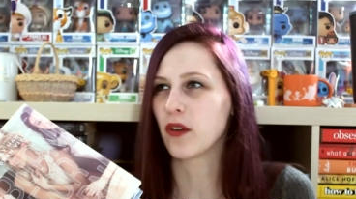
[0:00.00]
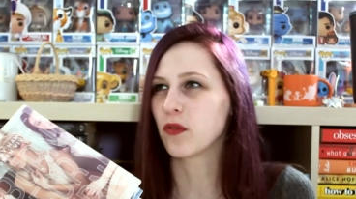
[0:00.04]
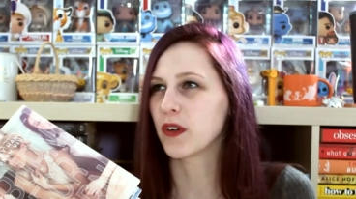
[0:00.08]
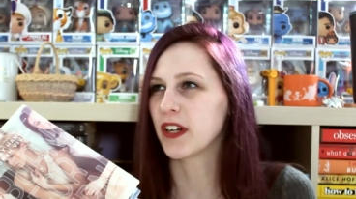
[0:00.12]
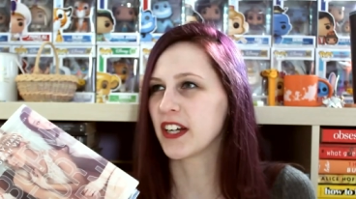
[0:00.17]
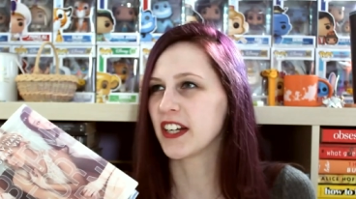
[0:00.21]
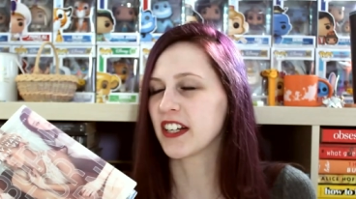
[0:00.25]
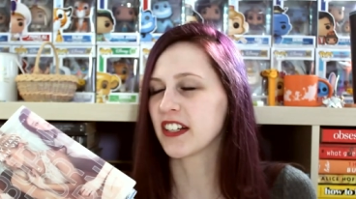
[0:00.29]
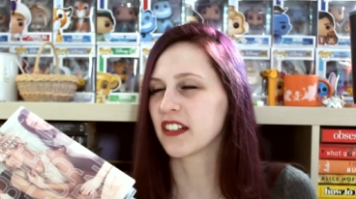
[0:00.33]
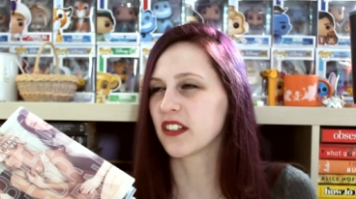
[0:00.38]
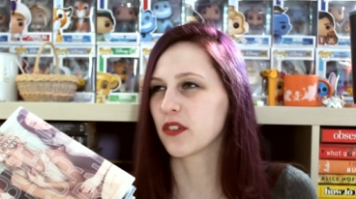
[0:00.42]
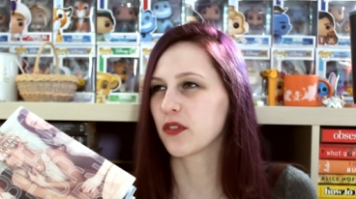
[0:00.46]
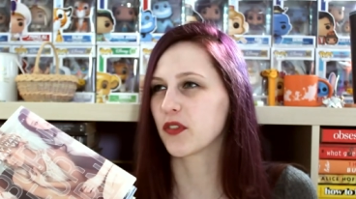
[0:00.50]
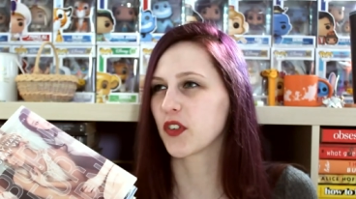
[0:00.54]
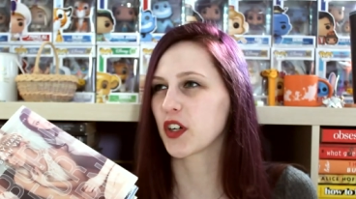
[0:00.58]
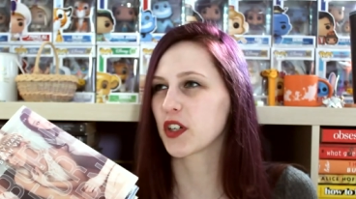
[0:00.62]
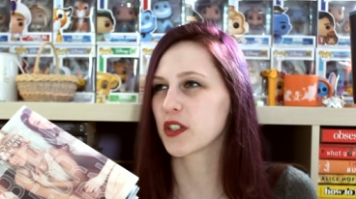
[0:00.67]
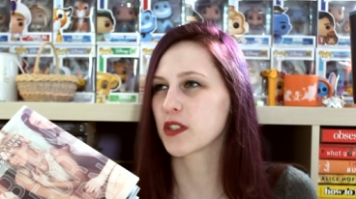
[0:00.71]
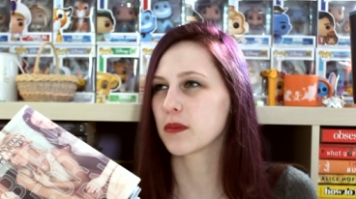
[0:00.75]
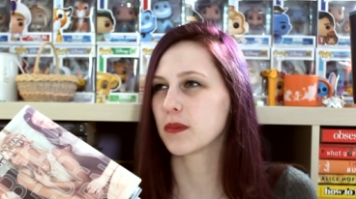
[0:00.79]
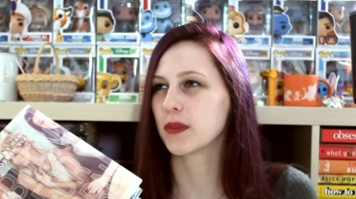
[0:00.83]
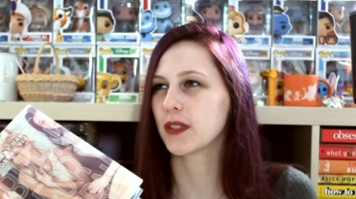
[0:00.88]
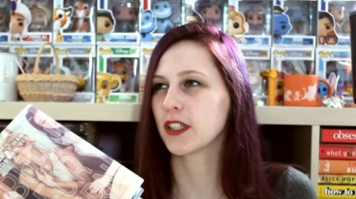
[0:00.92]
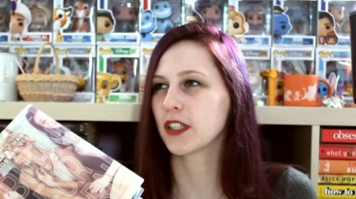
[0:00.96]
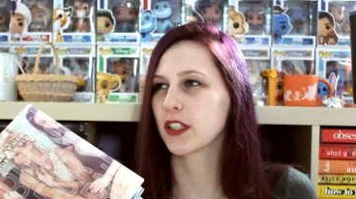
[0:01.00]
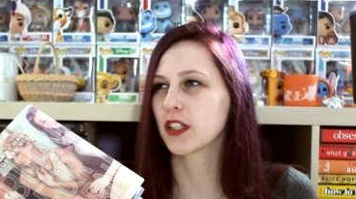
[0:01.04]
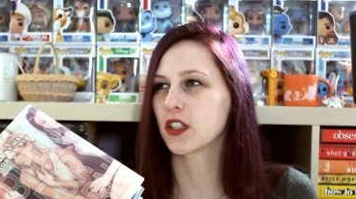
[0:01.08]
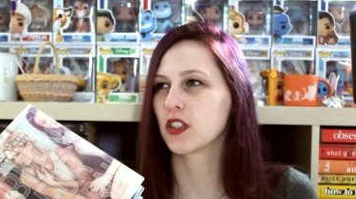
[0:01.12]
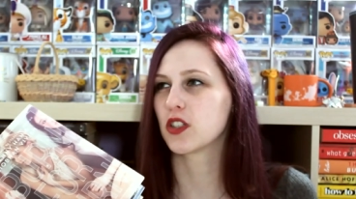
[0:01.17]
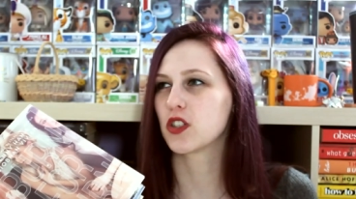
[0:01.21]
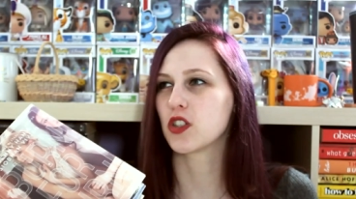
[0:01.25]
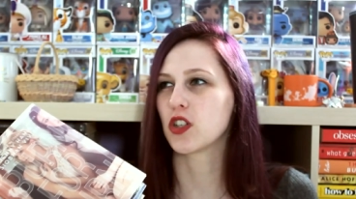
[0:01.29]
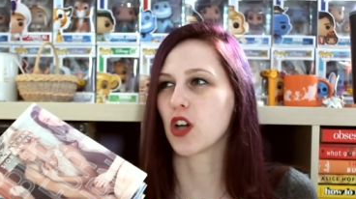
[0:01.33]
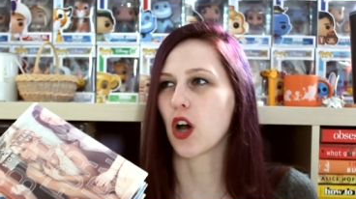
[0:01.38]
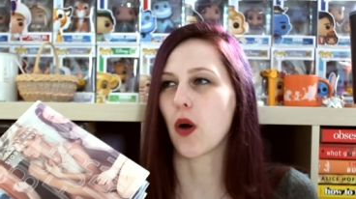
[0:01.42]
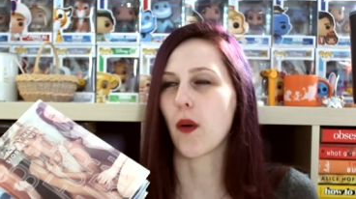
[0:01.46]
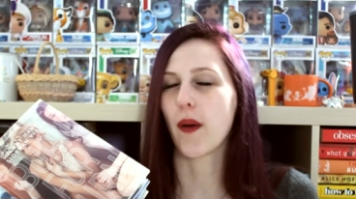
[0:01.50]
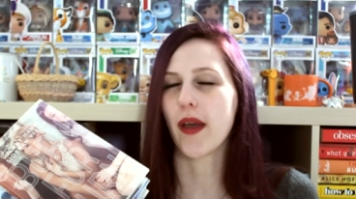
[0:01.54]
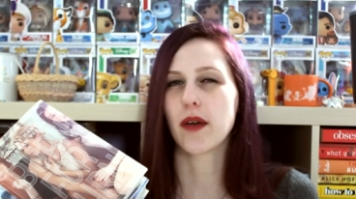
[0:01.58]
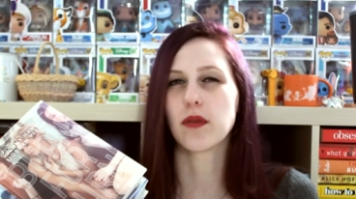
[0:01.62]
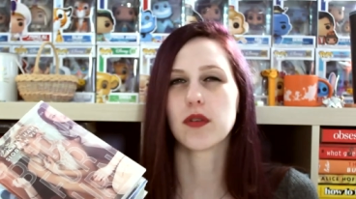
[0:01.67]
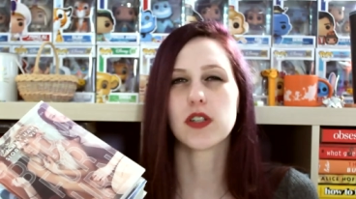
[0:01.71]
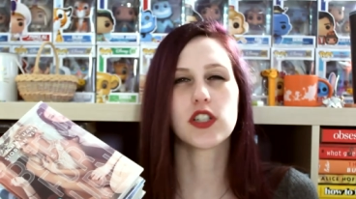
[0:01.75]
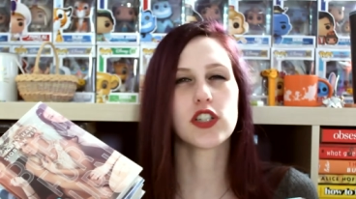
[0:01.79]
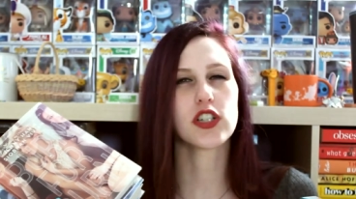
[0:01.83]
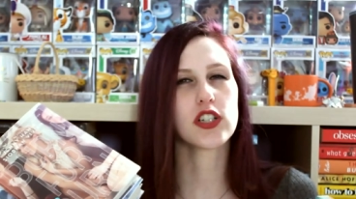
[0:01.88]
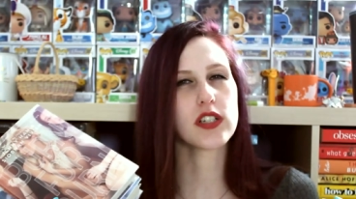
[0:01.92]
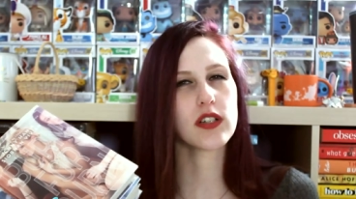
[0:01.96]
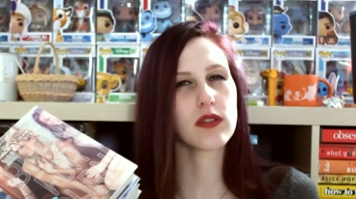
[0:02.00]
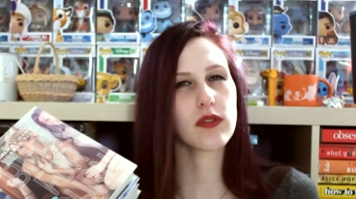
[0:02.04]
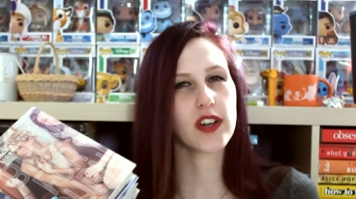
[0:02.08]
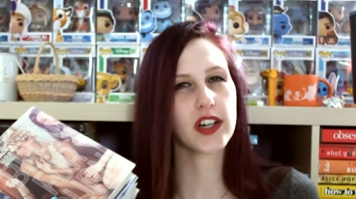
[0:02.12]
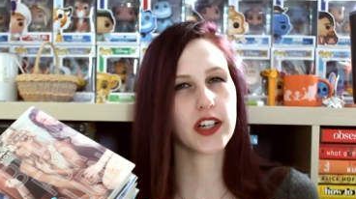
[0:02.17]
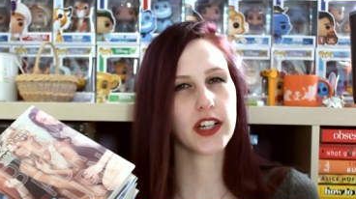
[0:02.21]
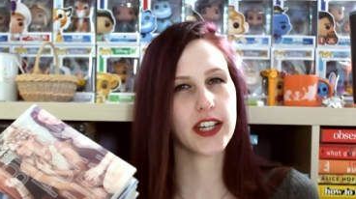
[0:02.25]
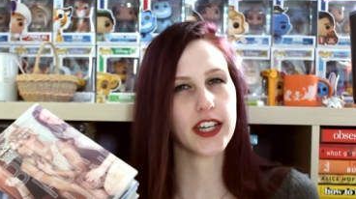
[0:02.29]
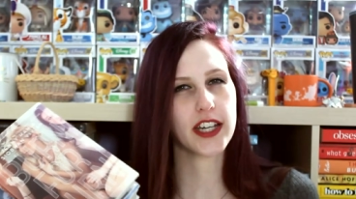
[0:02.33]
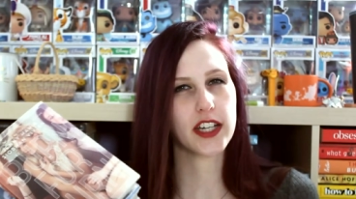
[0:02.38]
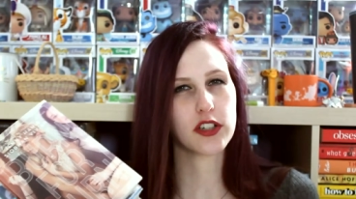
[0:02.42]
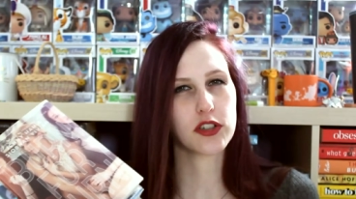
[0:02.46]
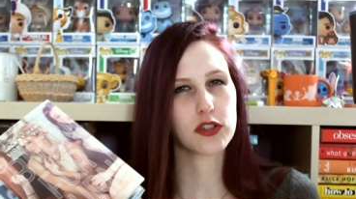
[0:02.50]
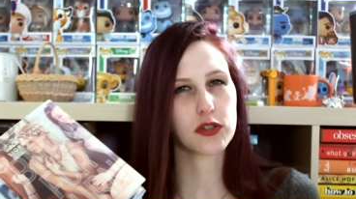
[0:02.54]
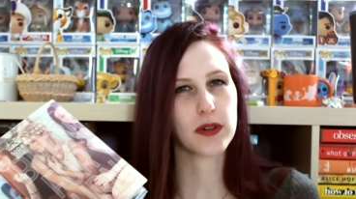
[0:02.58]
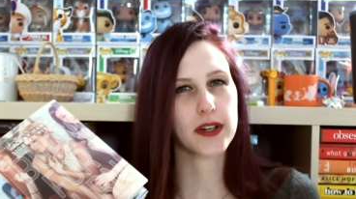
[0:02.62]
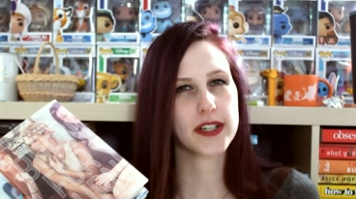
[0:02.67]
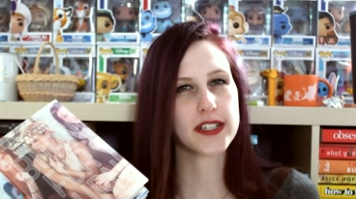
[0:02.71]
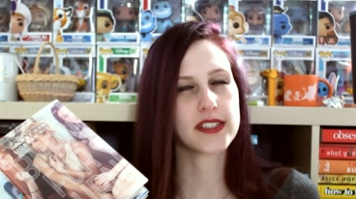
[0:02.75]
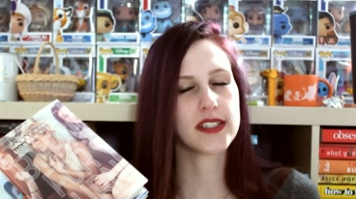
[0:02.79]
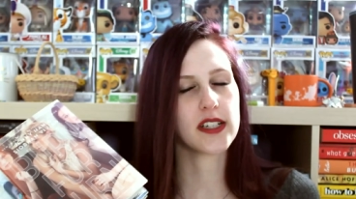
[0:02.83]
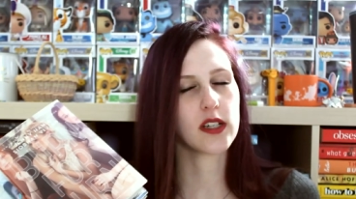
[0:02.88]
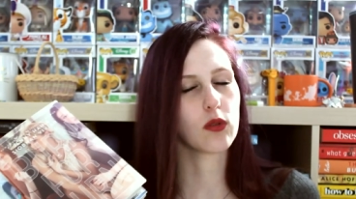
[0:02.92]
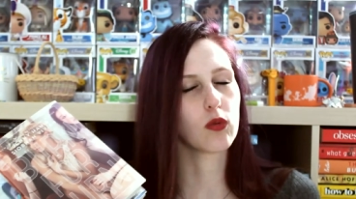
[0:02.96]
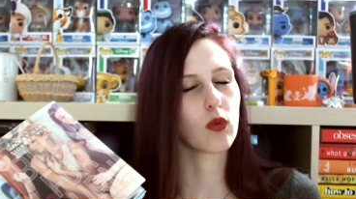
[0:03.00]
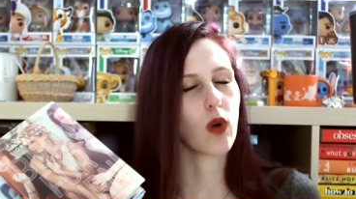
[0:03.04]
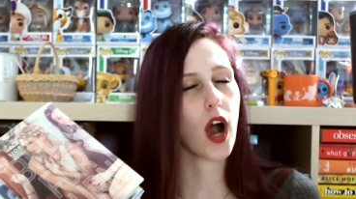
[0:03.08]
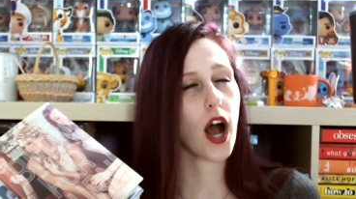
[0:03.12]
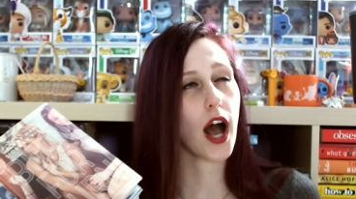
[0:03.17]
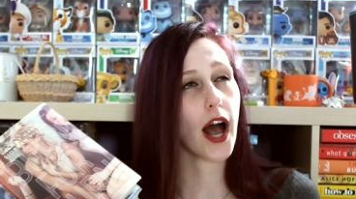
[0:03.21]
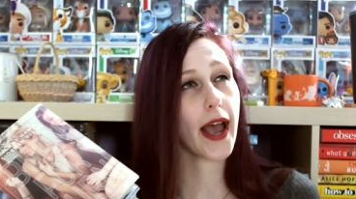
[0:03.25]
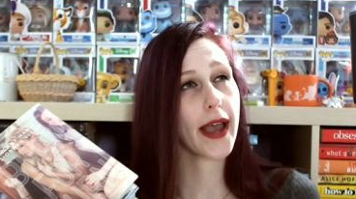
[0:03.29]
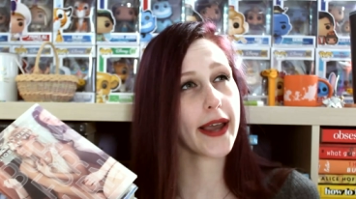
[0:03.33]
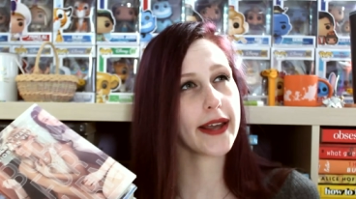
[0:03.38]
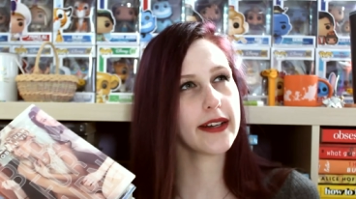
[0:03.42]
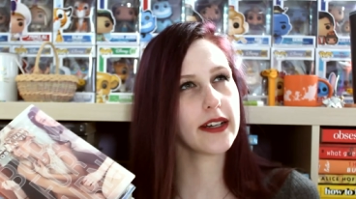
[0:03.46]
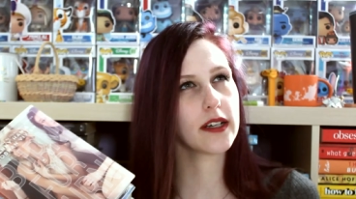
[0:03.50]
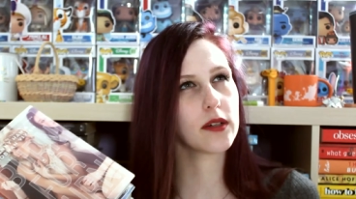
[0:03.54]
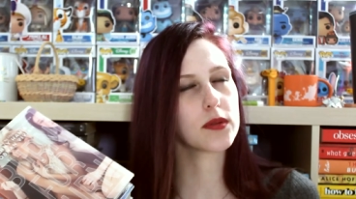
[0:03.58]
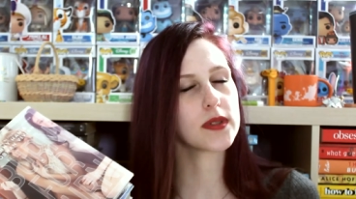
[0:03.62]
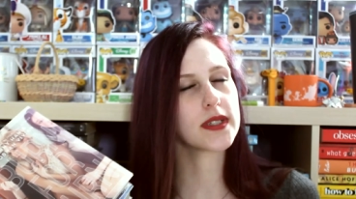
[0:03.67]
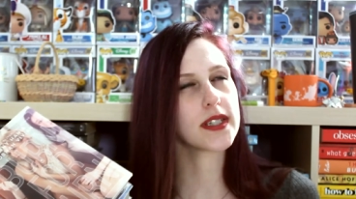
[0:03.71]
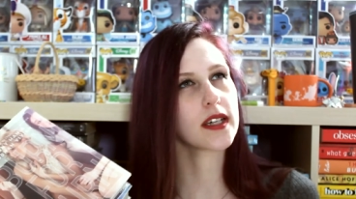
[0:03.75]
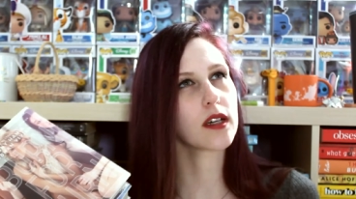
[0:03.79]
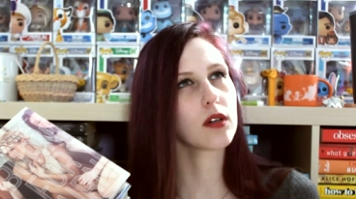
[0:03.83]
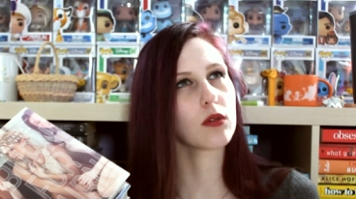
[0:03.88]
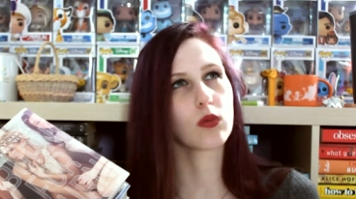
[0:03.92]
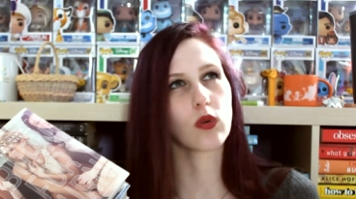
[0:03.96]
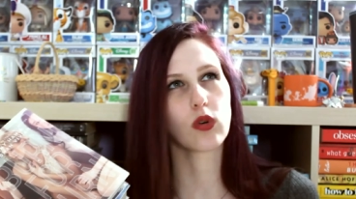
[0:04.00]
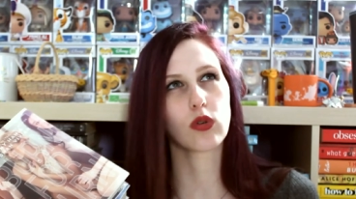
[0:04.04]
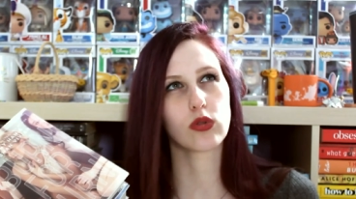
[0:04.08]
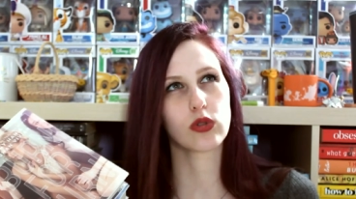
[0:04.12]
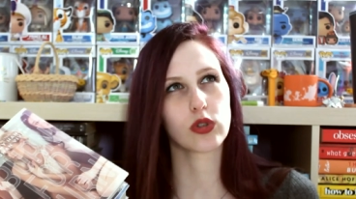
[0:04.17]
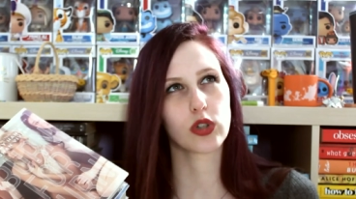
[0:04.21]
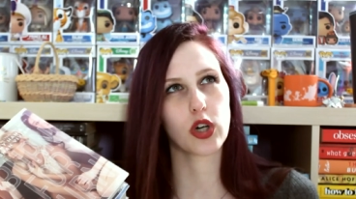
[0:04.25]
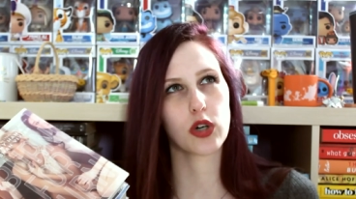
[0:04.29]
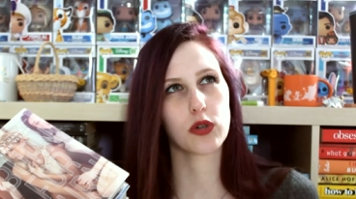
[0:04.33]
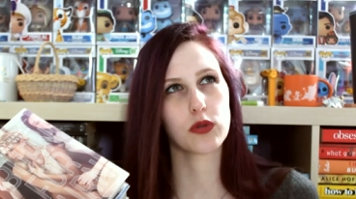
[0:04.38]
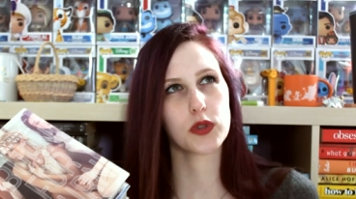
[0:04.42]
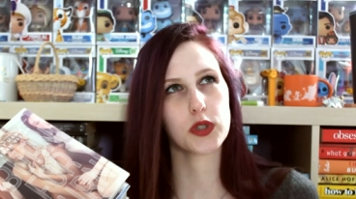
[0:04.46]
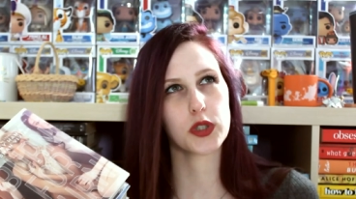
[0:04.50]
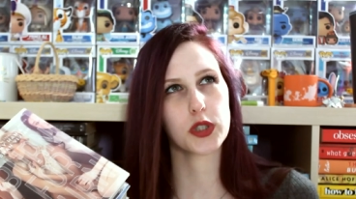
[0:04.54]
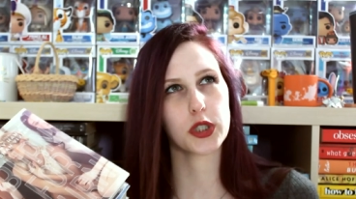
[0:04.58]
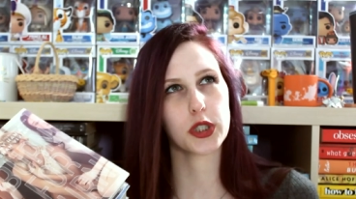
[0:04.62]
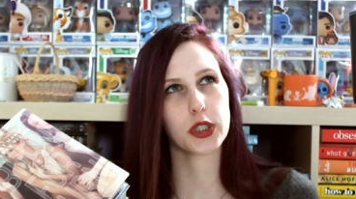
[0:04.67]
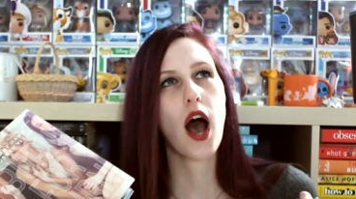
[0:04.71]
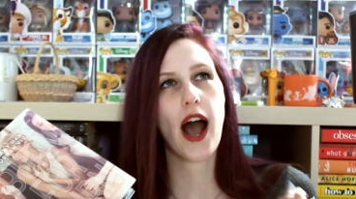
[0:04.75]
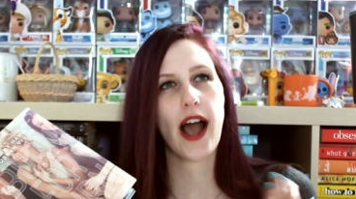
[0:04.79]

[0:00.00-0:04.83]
reading the first book so it was just a very interesting ride. It was like a roller coaster.